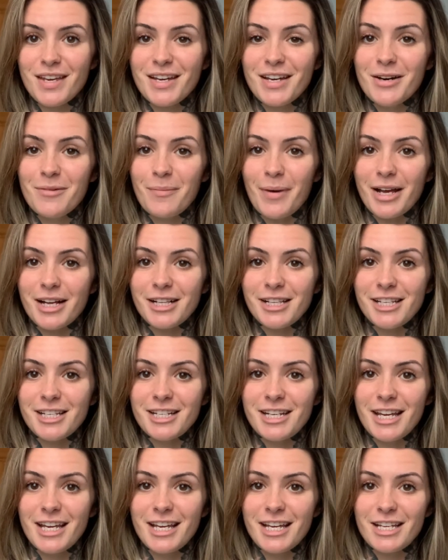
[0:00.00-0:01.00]
My clean
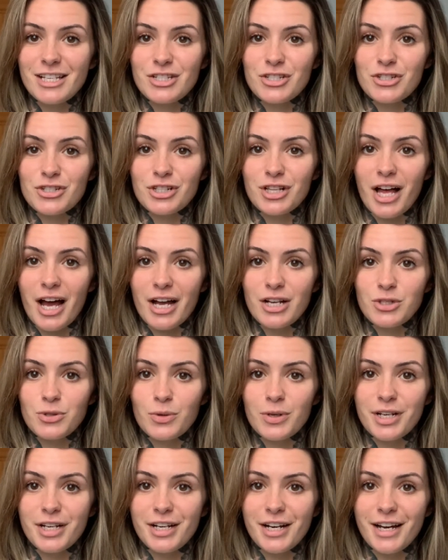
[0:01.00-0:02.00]
date is July
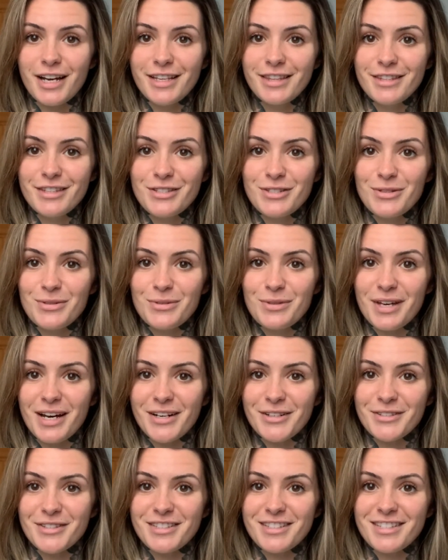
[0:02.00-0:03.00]
29th,
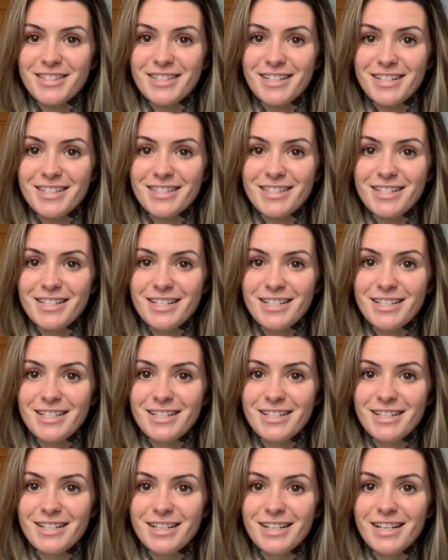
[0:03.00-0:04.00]

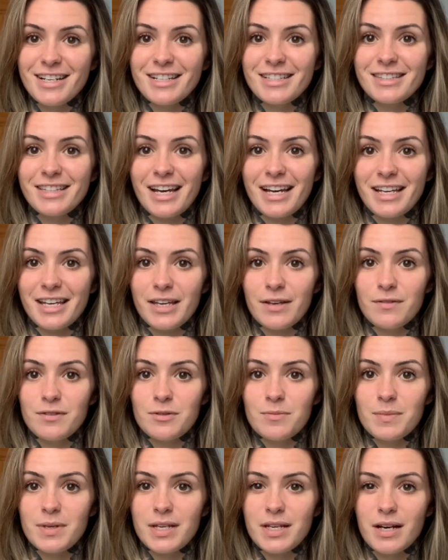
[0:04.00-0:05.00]
2016. That gives
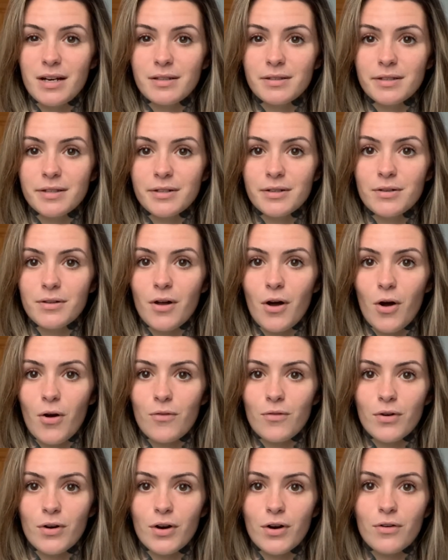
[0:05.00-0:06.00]
me a little
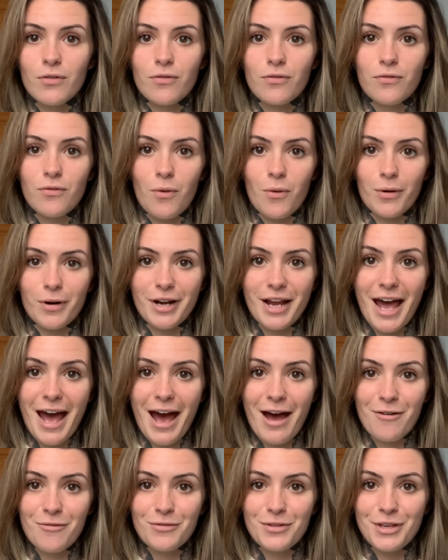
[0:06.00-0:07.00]
over
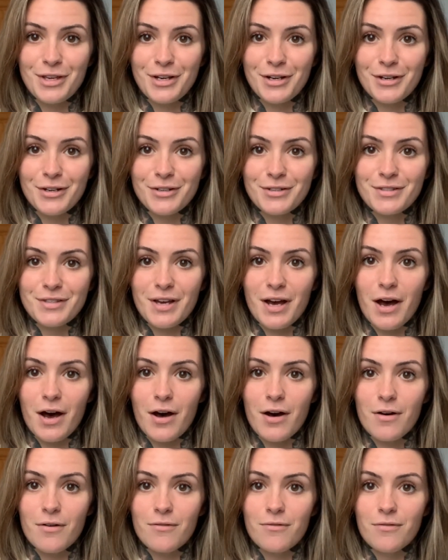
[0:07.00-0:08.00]
4.5 years
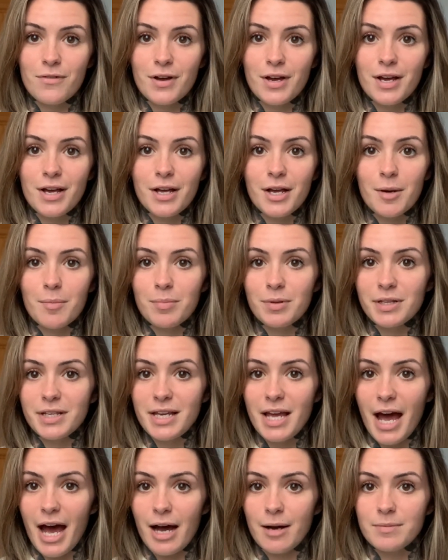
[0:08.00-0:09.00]
of
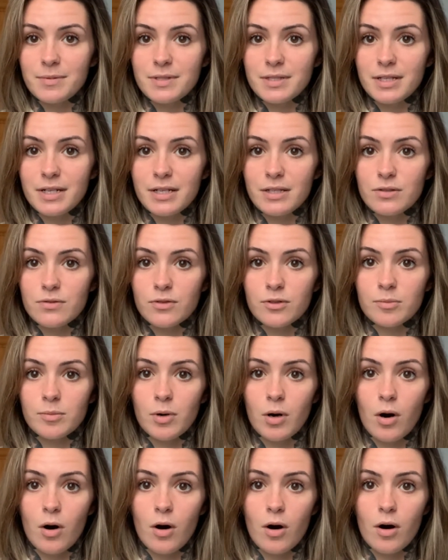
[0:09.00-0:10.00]
complete abstinence from
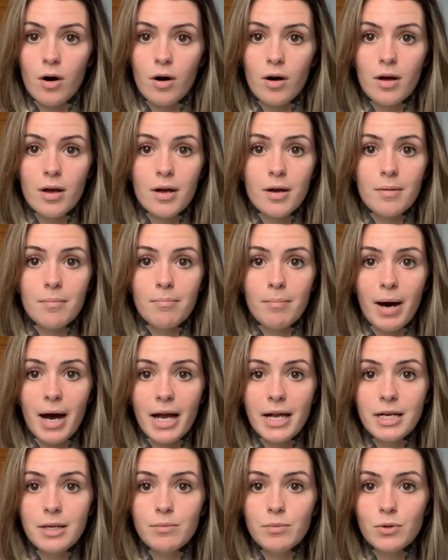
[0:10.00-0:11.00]
all
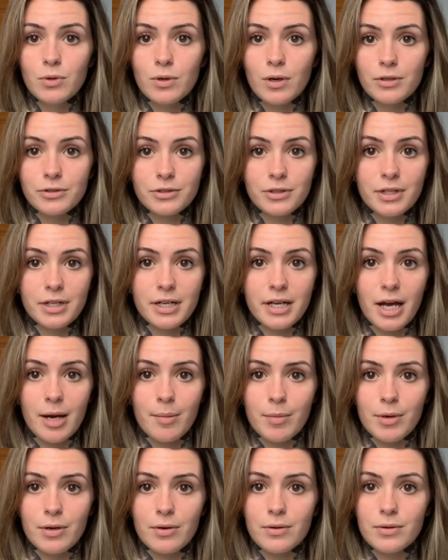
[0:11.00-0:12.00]
mind and mood altering
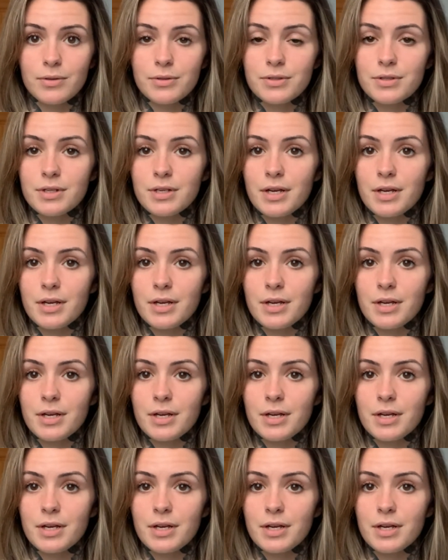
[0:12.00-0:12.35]
chemicals.